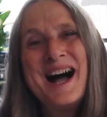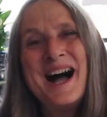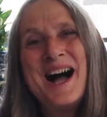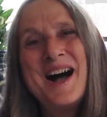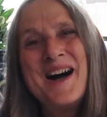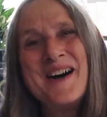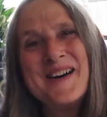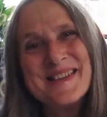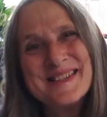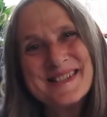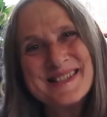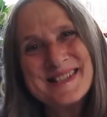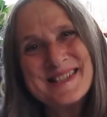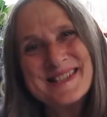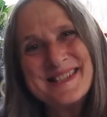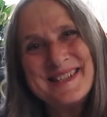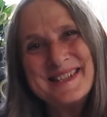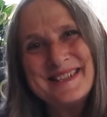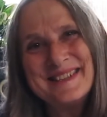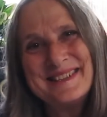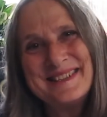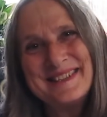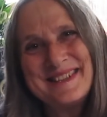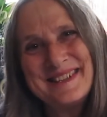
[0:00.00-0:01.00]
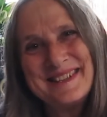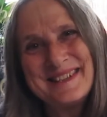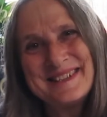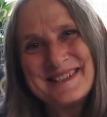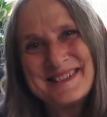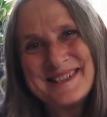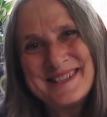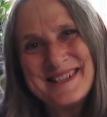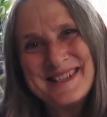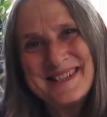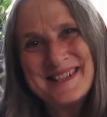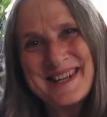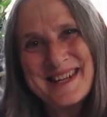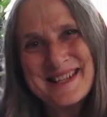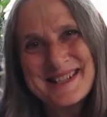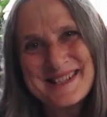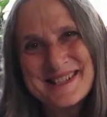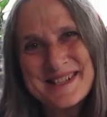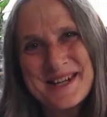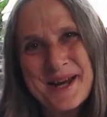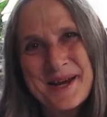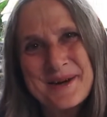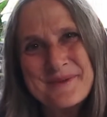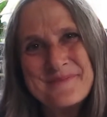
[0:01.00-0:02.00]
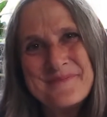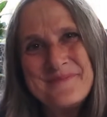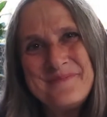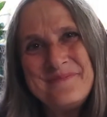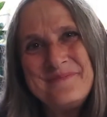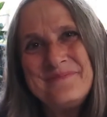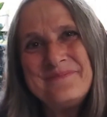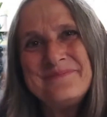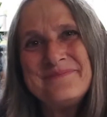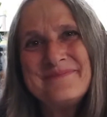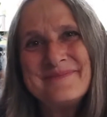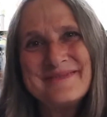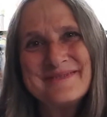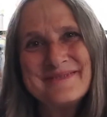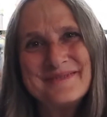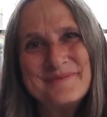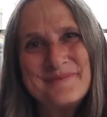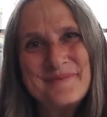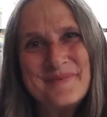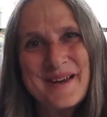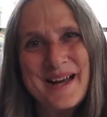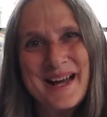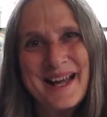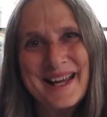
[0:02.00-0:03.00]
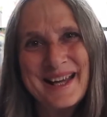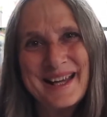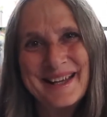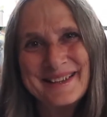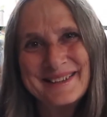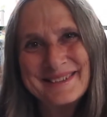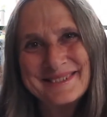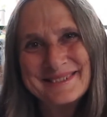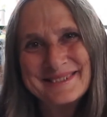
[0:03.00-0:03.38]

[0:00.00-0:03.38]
I'll see you in the see you next time. Bye.